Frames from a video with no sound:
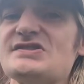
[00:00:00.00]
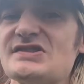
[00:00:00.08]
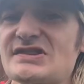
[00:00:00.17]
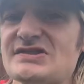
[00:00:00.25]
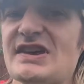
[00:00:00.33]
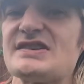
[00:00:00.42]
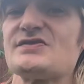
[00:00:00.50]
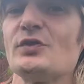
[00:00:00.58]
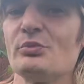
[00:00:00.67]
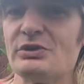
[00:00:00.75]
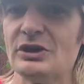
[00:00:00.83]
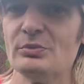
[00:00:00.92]

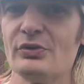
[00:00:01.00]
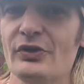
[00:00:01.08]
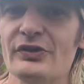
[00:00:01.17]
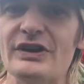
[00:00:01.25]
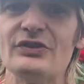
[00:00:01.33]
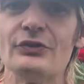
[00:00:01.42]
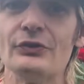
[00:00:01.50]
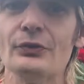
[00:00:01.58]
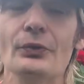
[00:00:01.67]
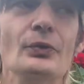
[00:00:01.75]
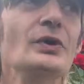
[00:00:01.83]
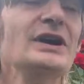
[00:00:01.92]
successful people that
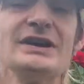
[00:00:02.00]
do